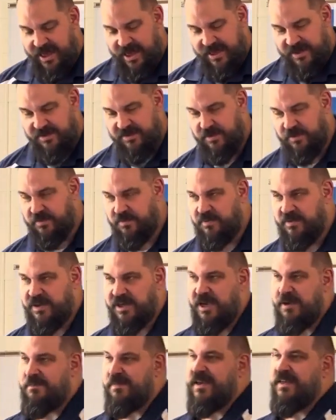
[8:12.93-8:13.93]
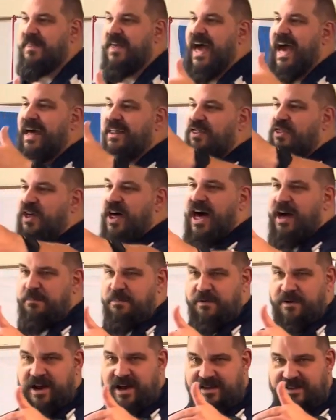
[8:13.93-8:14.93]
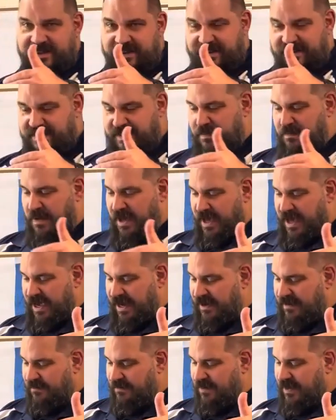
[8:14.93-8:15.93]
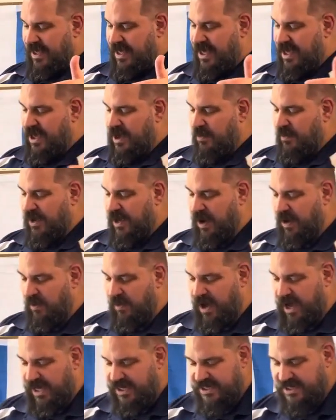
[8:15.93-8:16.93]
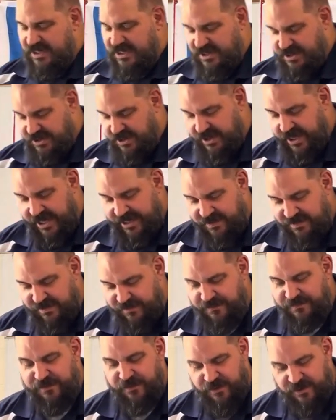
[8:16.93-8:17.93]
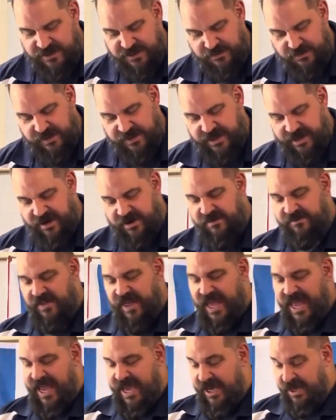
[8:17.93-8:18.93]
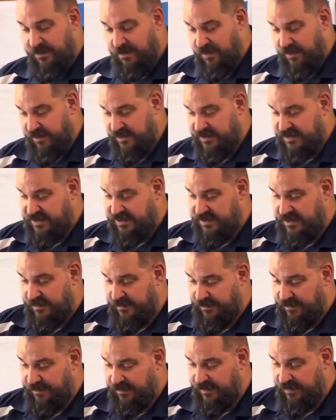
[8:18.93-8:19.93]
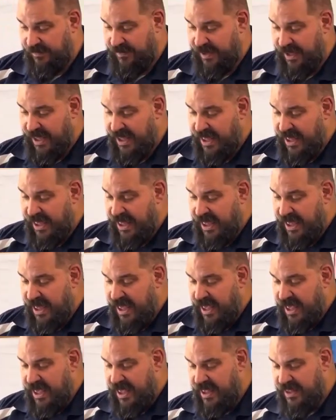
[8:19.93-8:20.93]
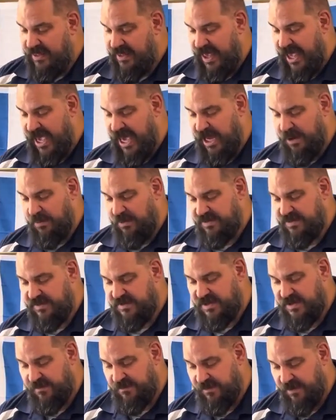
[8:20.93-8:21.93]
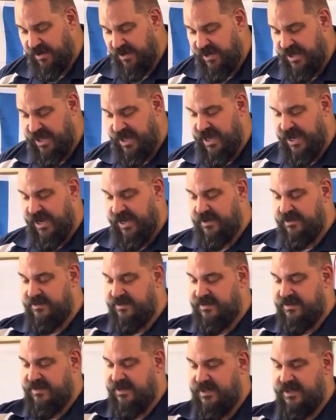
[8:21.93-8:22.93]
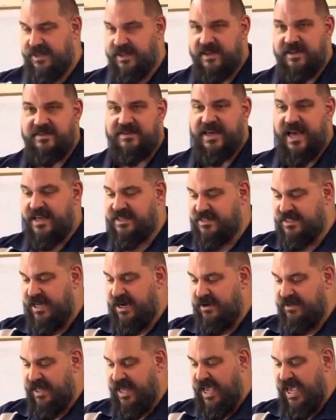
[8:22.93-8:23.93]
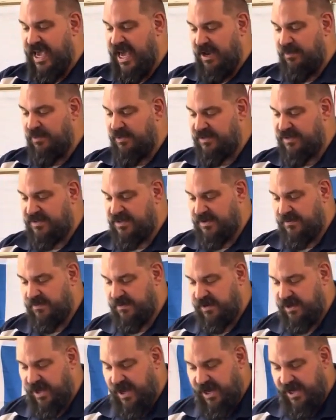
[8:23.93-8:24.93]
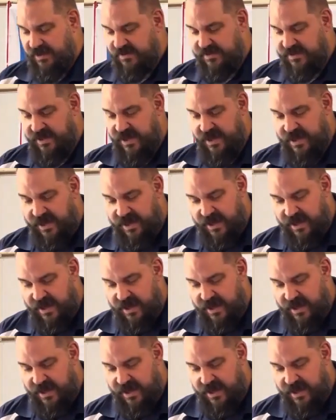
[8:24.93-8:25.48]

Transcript: So keeping that thought process in mind, we go on and just look at the first one there of animals. The animals of different kinds. And it says there that animals of different kinds